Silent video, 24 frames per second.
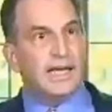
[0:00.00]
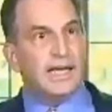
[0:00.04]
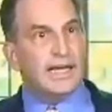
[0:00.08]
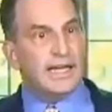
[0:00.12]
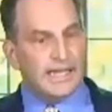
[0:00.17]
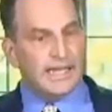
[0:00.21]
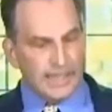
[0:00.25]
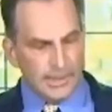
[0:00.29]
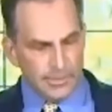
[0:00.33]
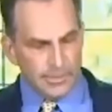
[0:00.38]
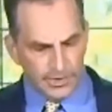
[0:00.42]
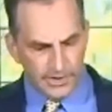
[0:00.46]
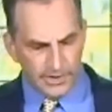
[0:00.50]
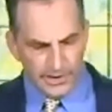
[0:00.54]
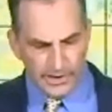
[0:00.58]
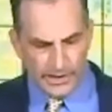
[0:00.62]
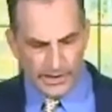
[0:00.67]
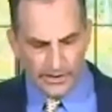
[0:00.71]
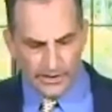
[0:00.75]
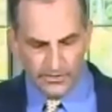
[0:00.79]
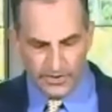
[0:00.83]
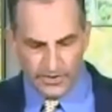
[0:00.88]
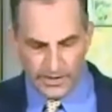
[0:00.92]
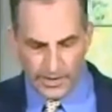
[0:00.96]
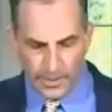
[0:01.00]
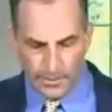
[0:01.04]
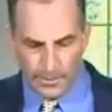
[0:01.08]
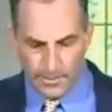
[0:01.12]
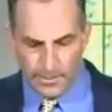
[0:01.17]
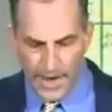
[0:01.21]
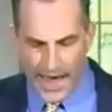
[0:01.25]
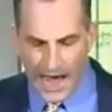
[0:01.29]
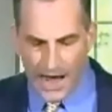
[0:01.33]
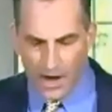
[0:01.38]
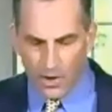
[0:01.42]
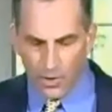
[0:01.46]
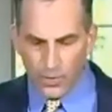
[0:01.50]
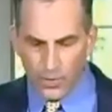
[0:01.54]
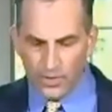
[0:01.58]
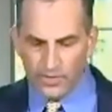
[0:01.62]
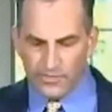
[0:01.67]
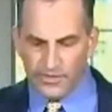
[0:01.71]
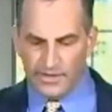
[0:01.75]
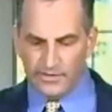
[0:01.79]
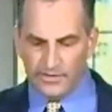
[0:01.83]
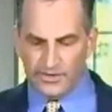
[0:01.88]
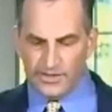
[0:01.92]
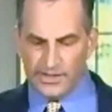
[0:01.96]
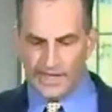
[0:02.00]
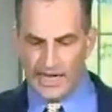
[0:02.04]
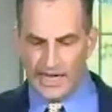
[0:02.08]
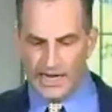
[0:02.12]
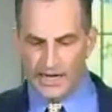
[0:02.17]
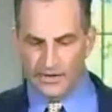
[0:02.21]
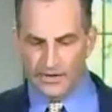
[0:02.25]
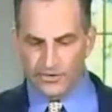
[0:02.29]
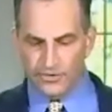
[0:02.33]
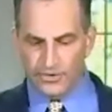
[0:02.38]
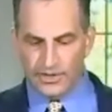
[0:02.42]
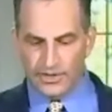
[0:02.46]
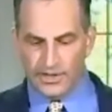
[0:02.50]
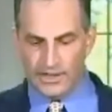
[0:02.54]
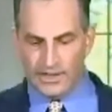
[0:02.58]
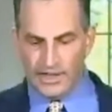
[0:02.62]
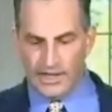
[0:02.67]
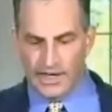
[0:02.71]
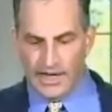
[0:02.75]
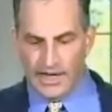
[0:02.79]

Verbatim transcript: He believes in the power of education